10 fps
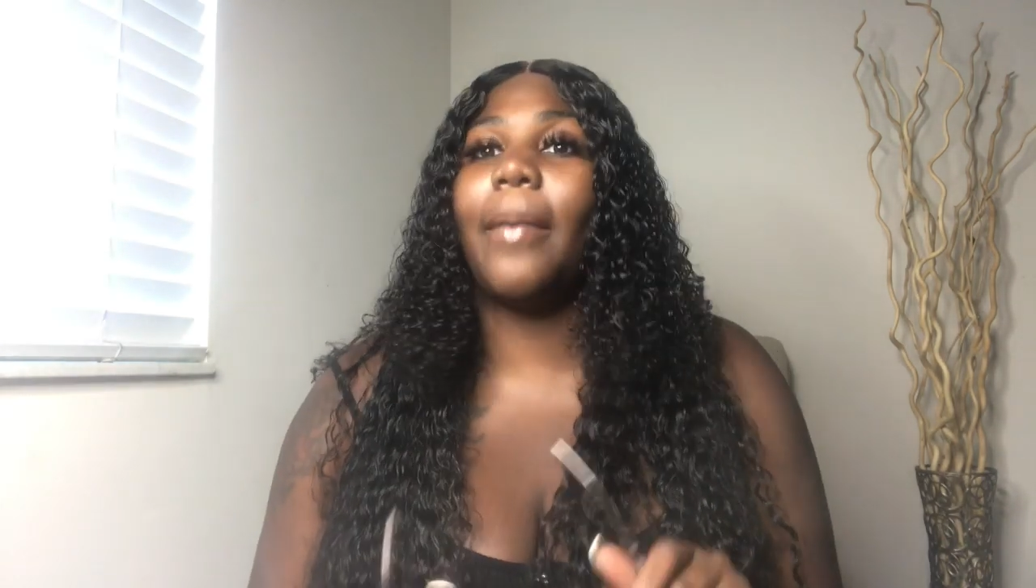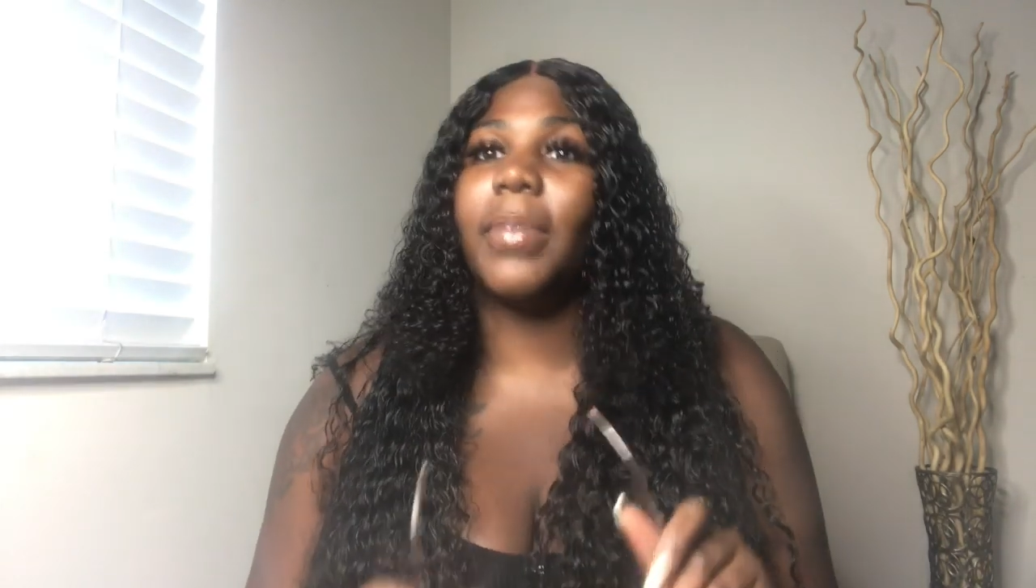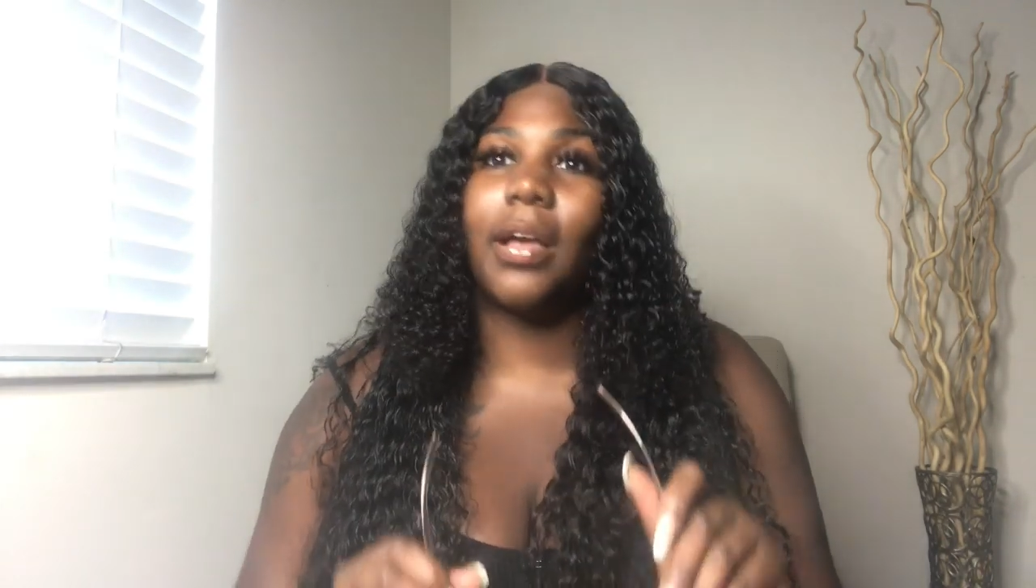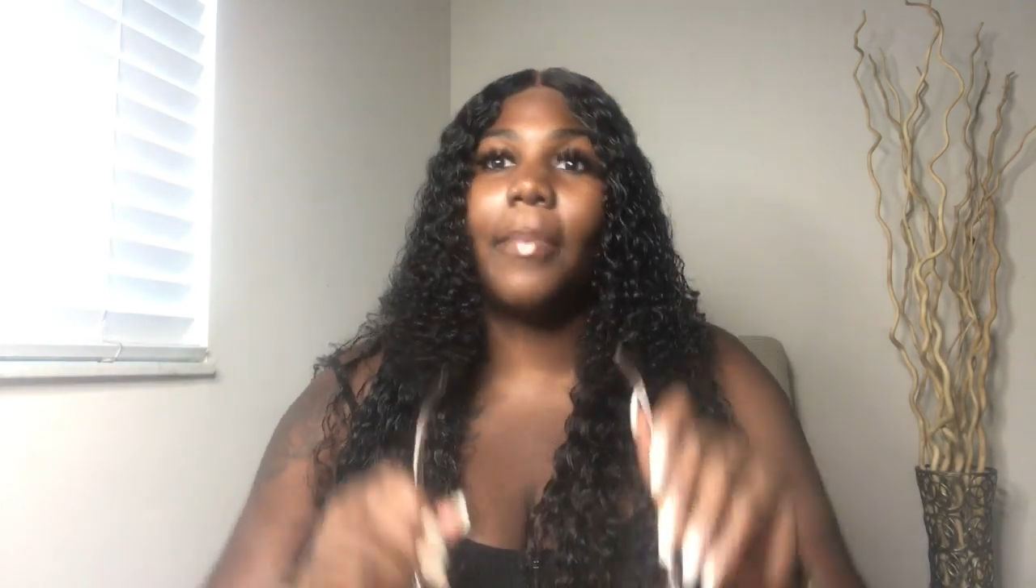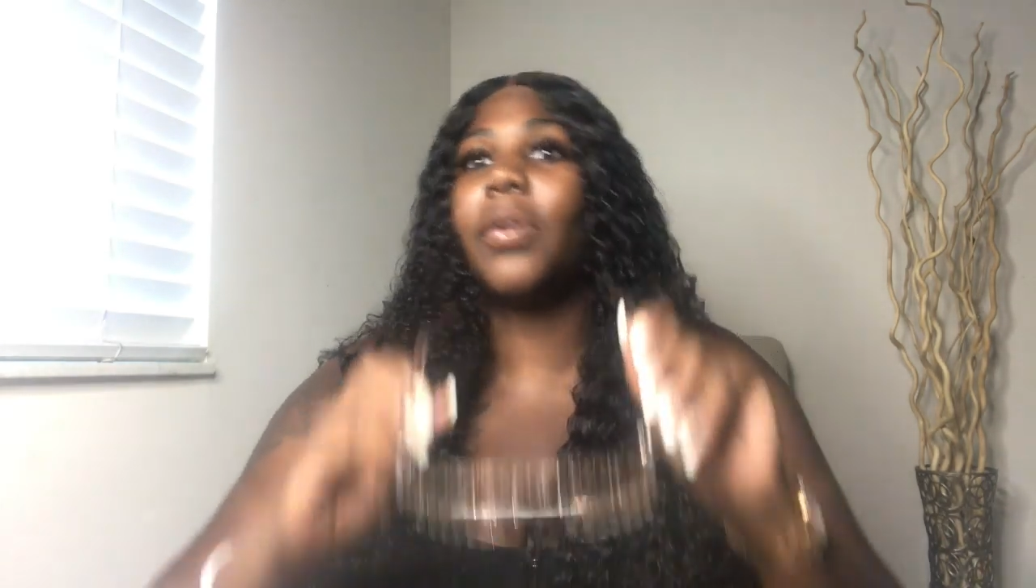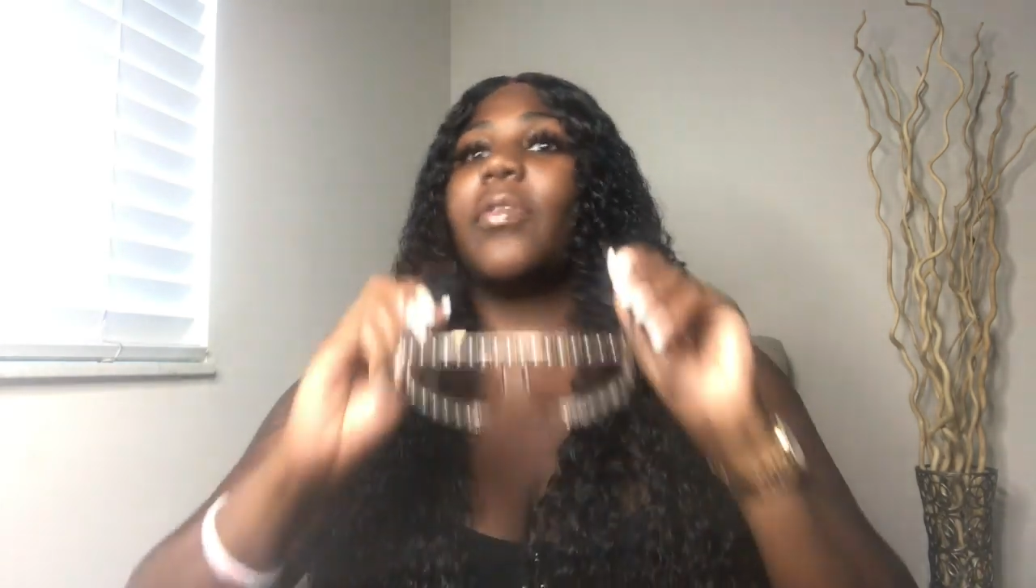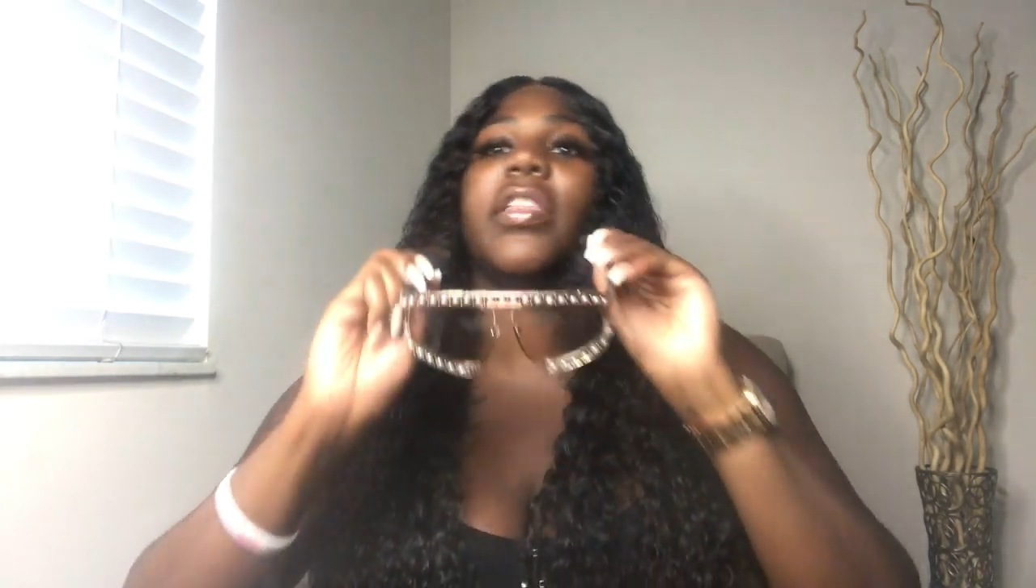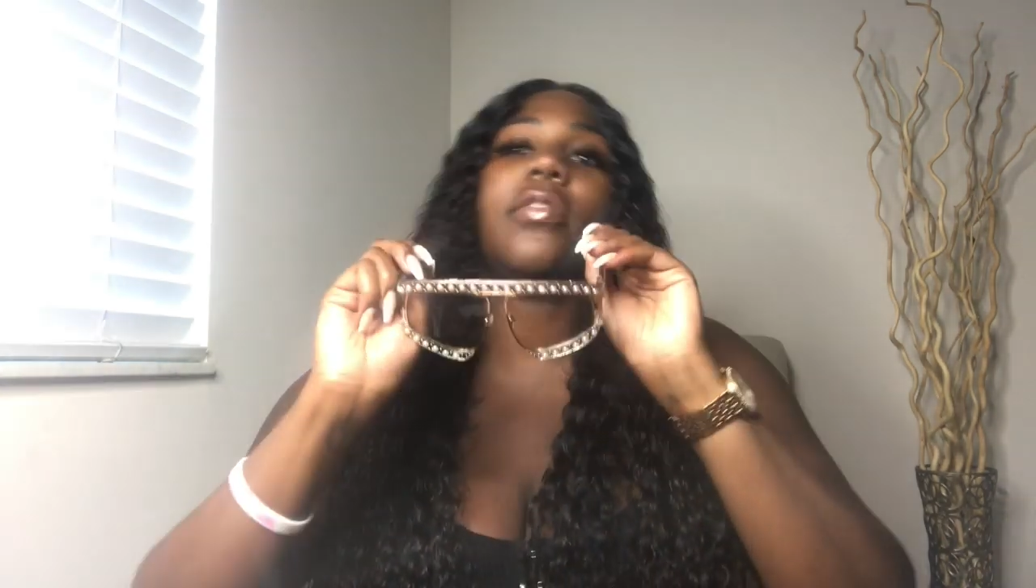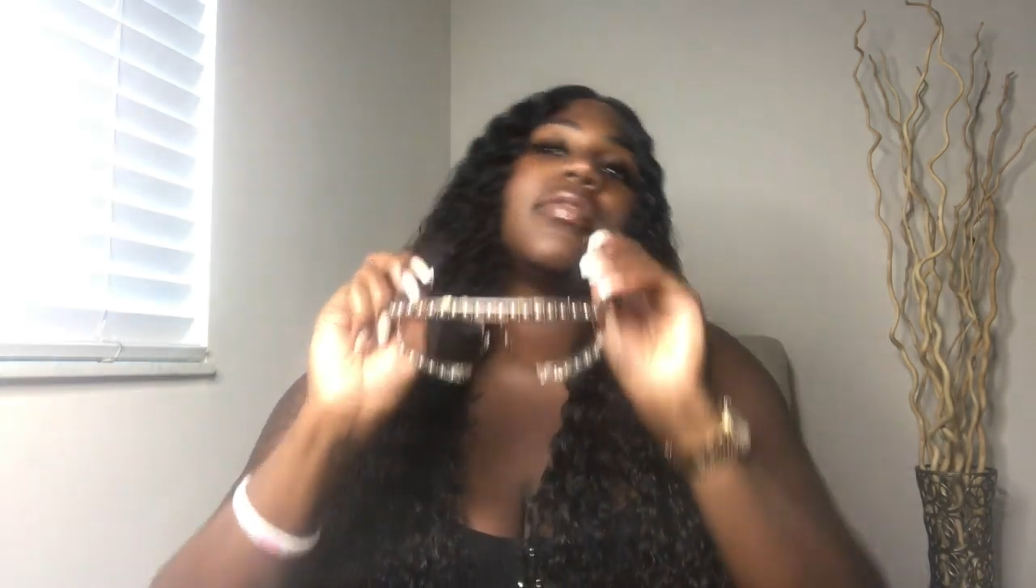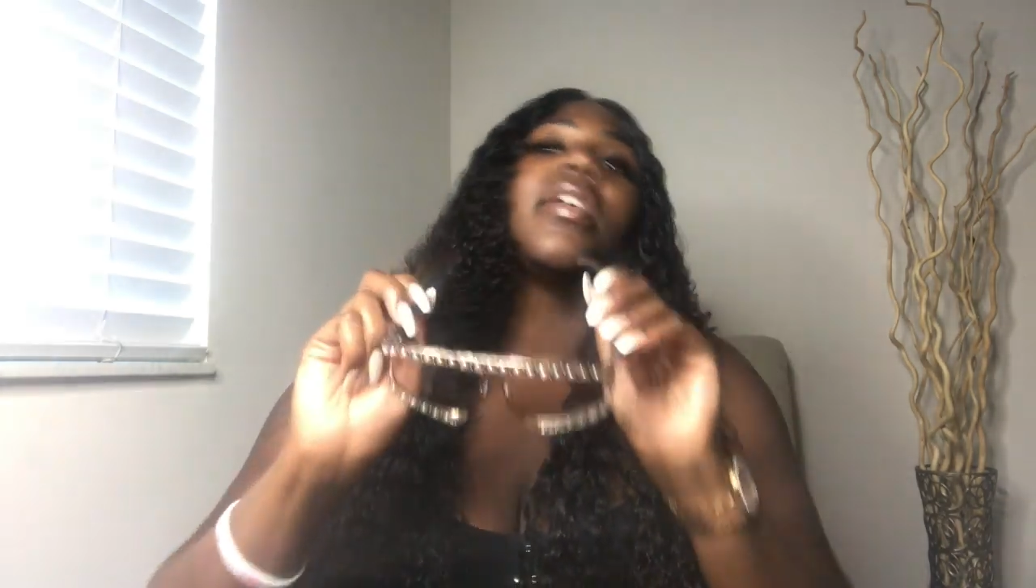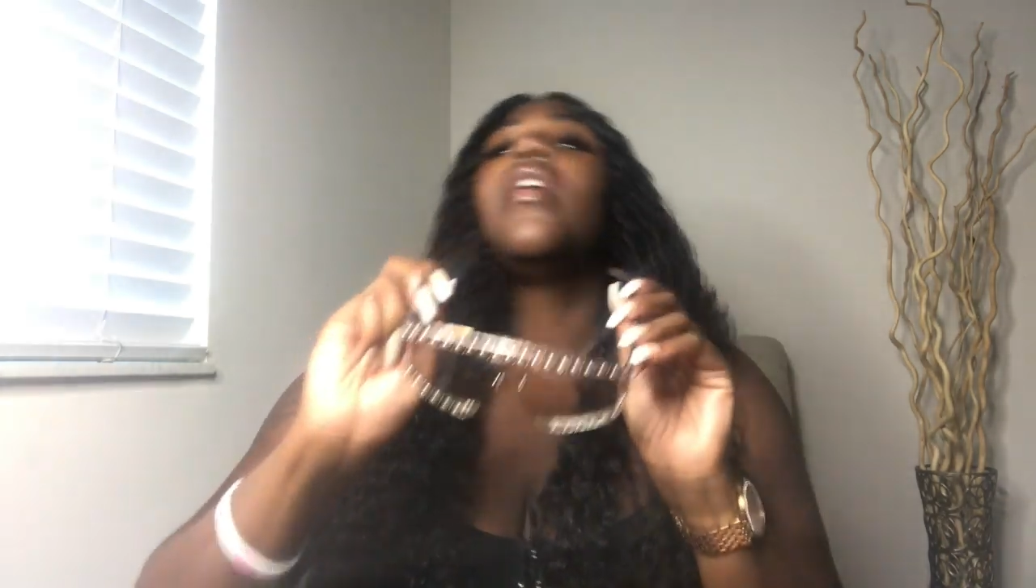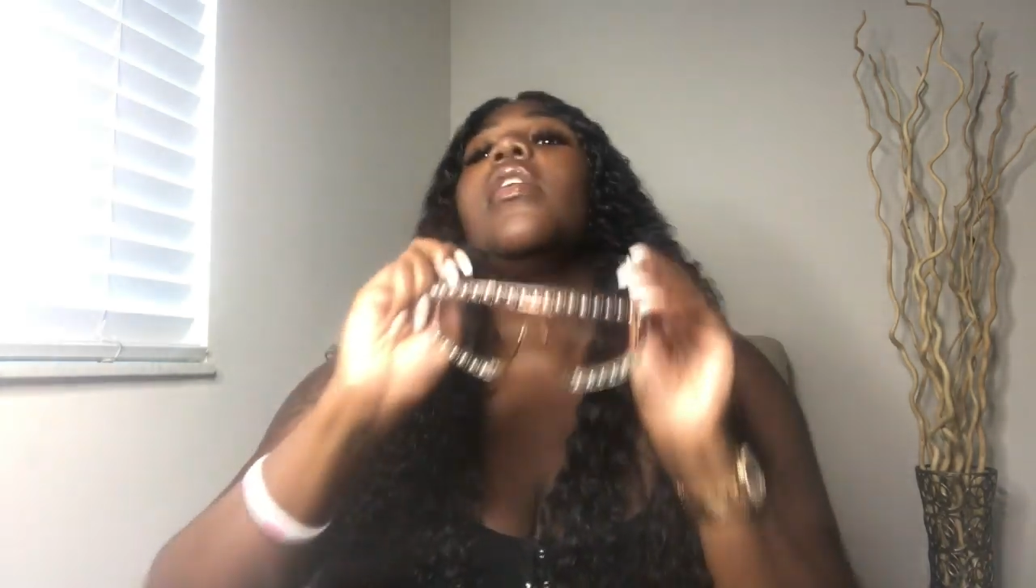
I'm, I'm going to go get those.